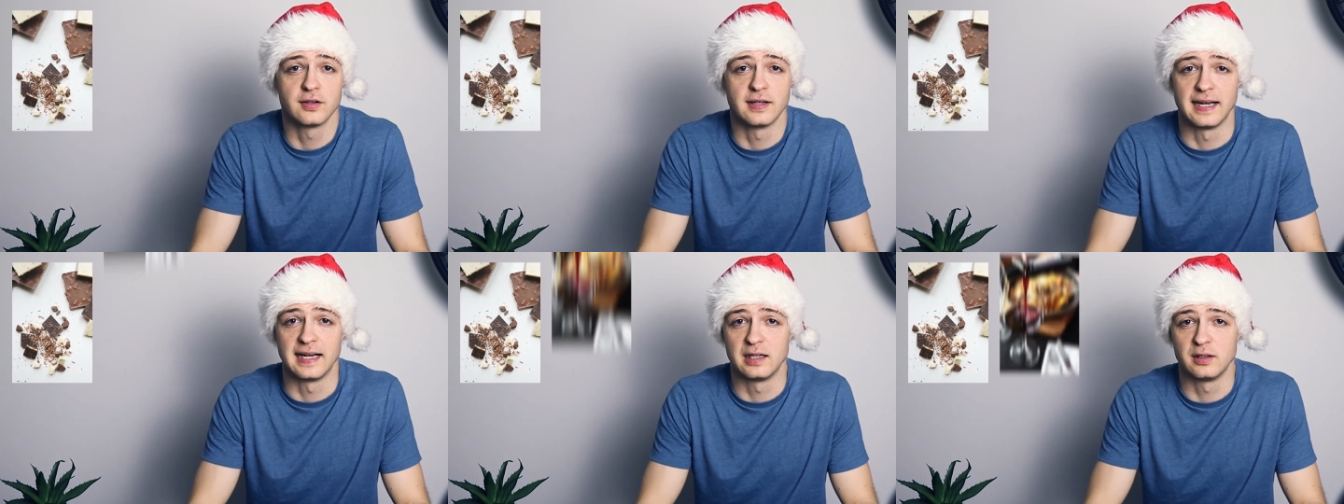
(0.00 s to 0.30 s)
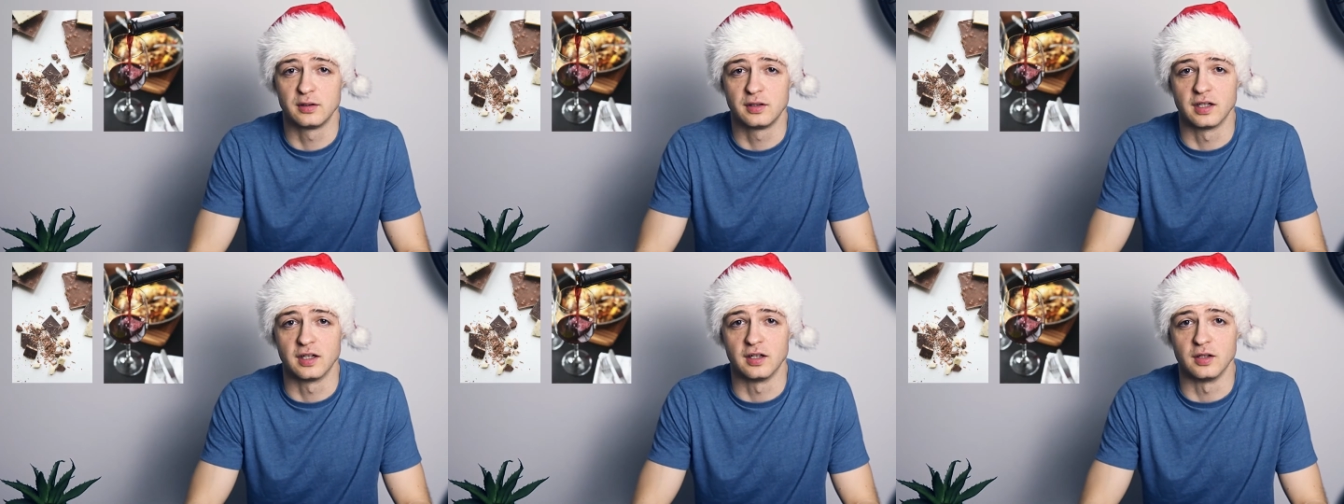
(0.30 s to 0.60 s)
or
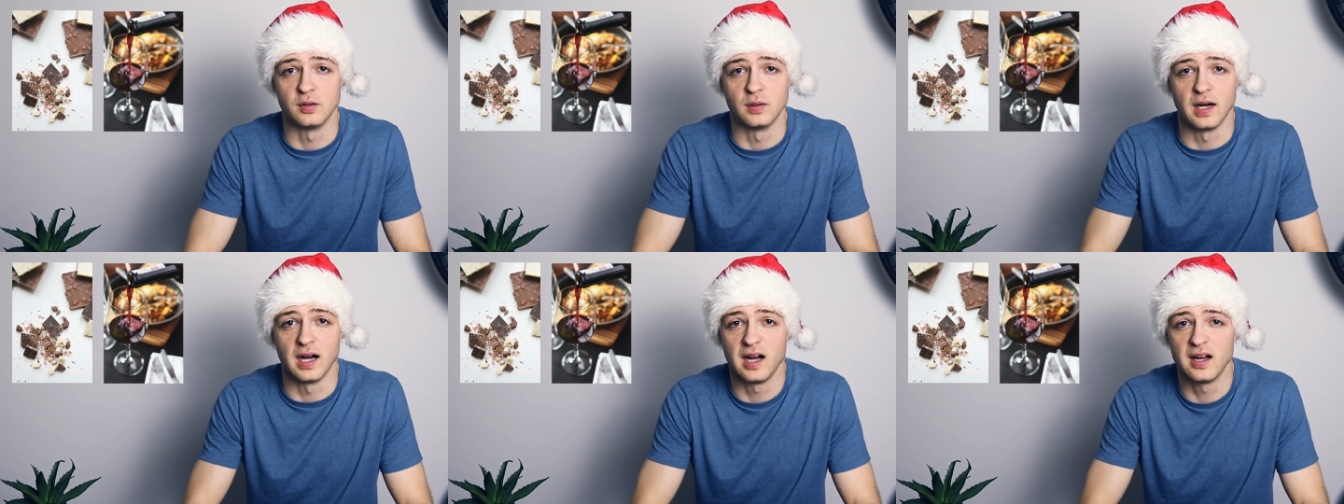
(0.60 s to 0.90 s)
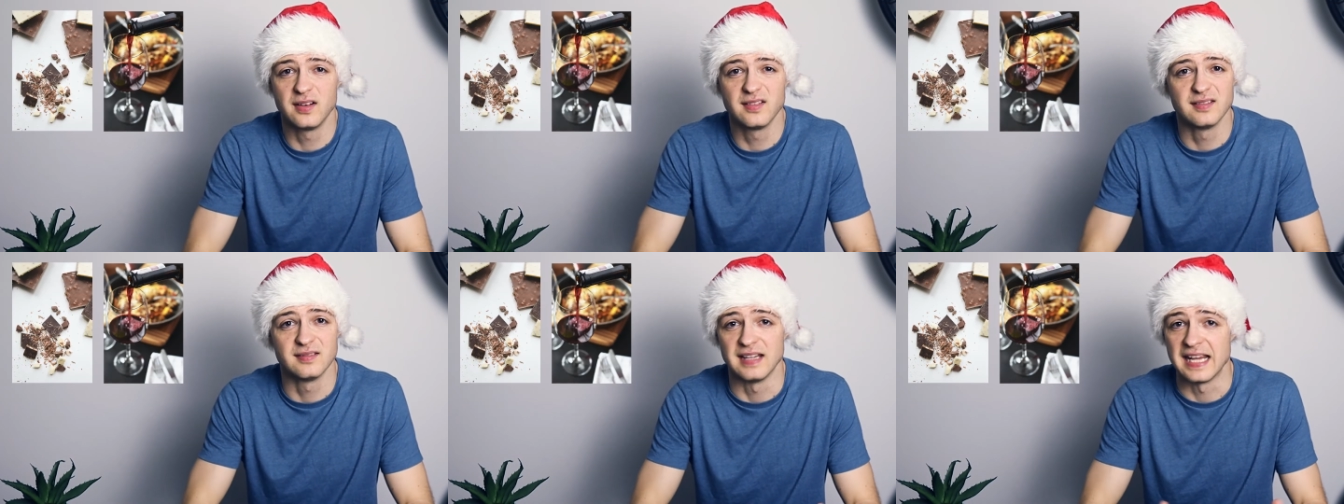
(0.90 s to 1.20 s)
alcohol
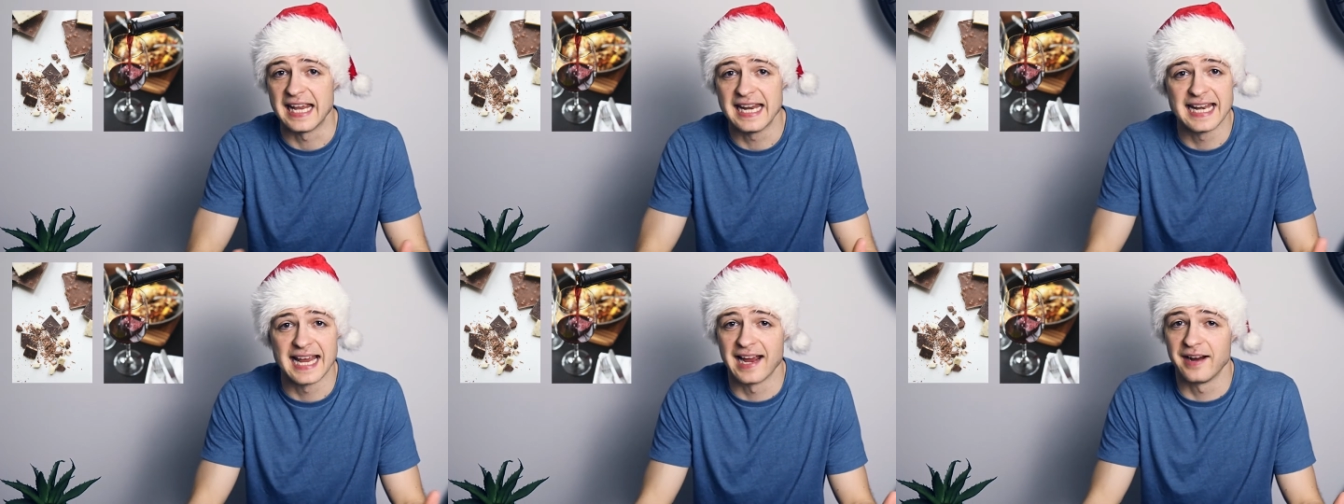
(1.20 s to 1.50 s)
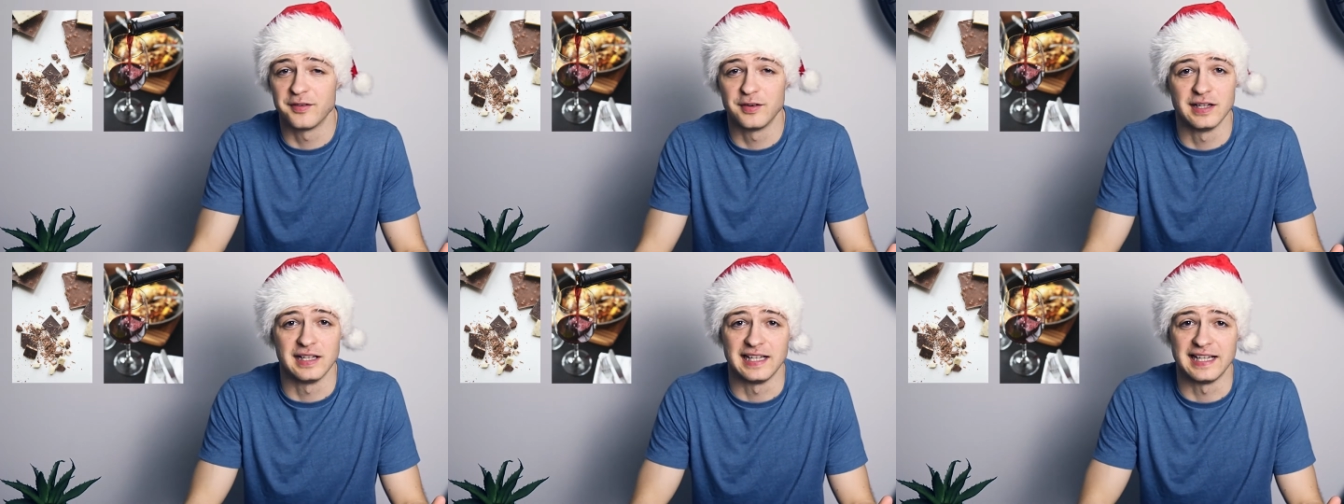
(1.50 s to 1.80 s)
aren't
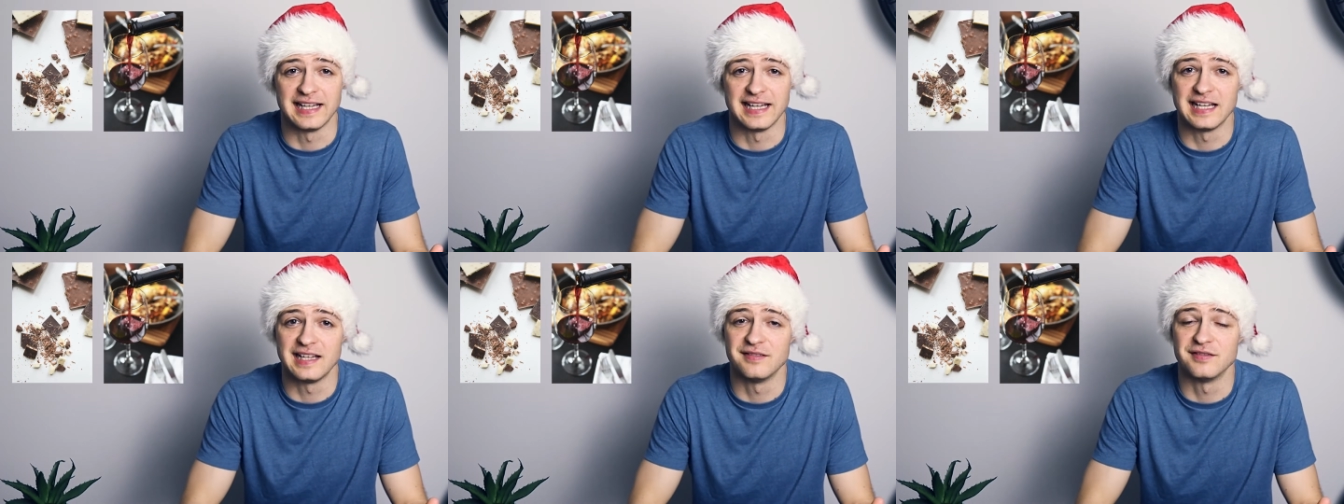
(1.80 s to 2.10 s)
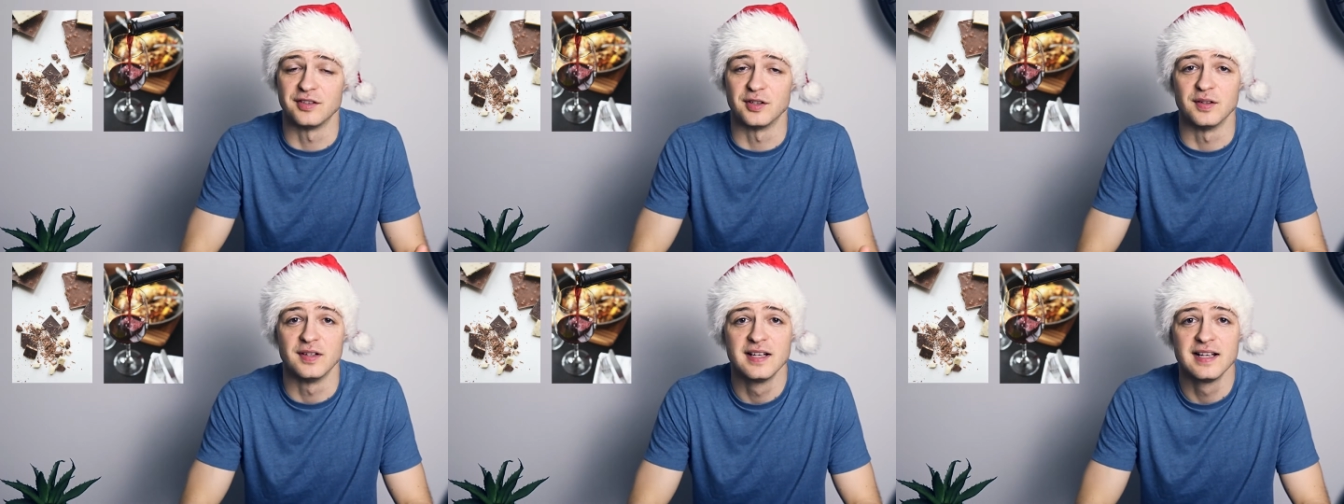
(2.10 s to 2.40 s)
inherently
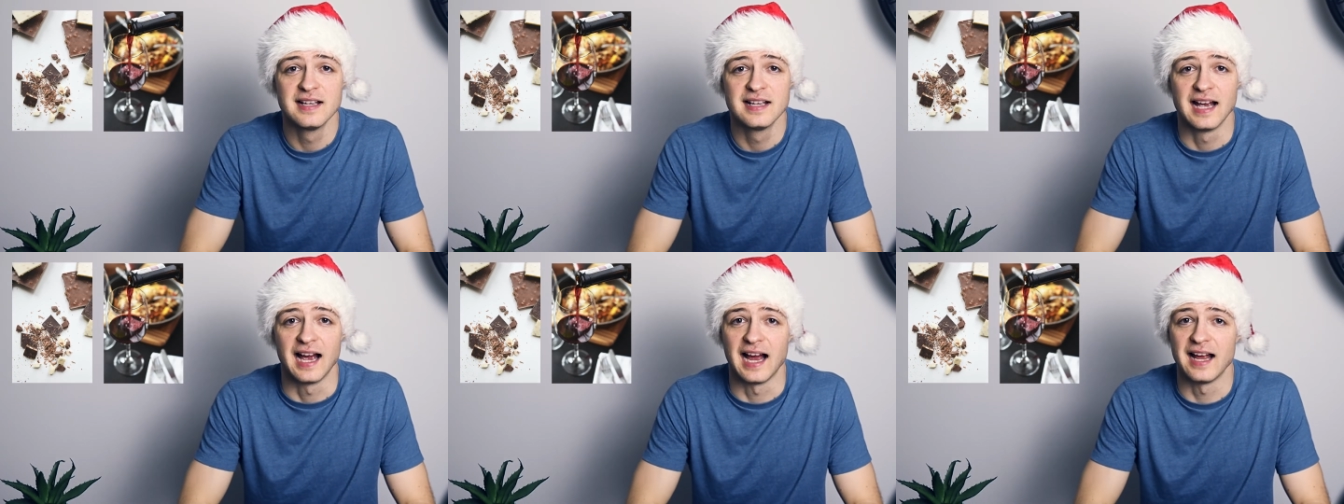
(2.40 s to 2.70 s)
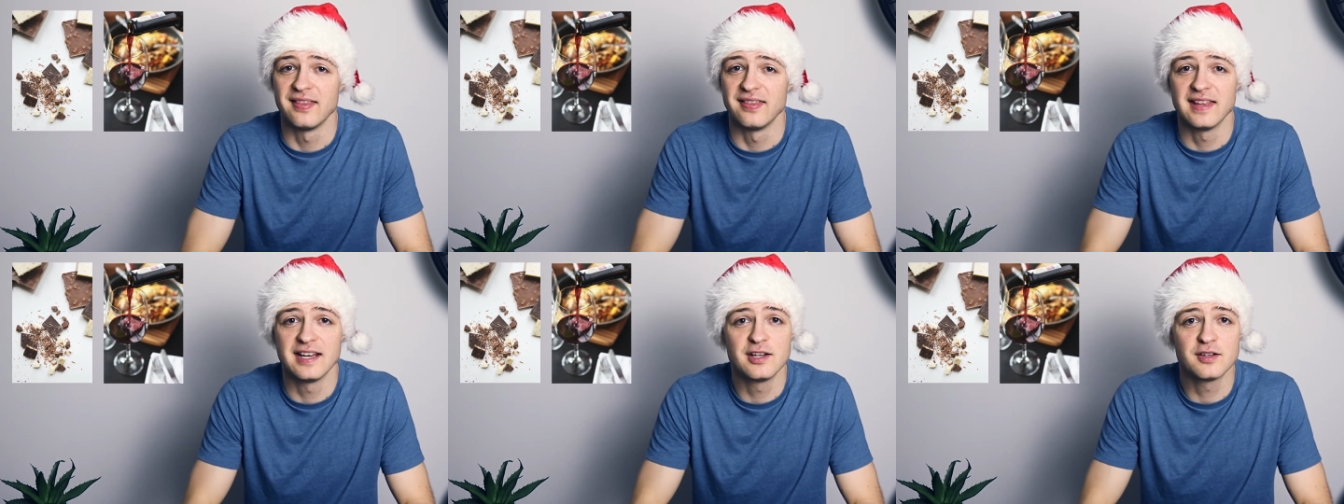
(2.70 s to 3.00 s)
evil,
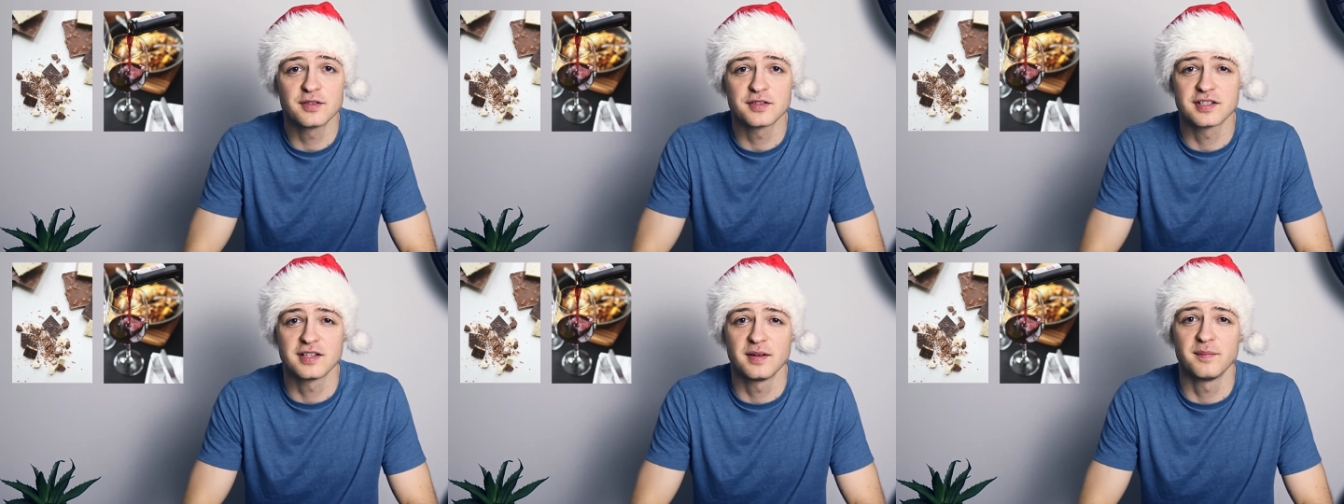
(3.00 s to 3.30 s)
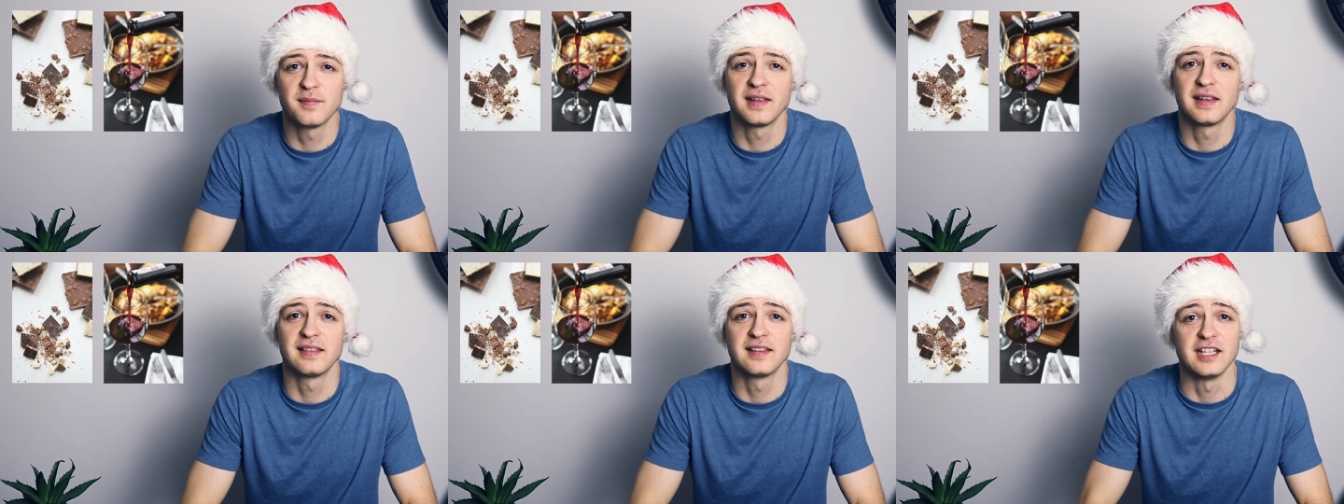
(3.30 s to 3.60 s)
and they're not
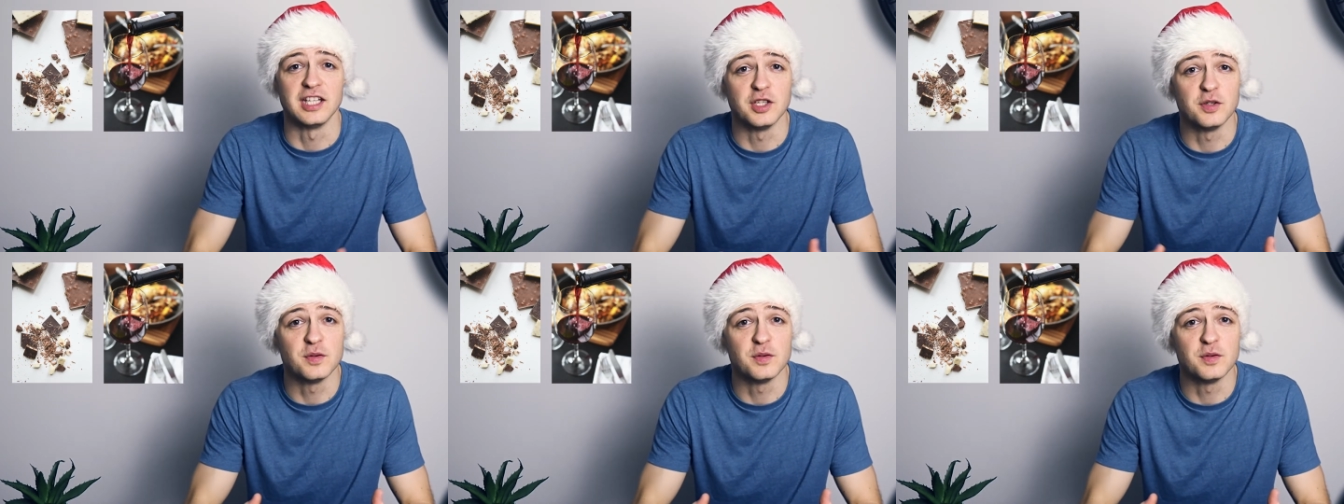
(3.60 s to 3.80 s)
something that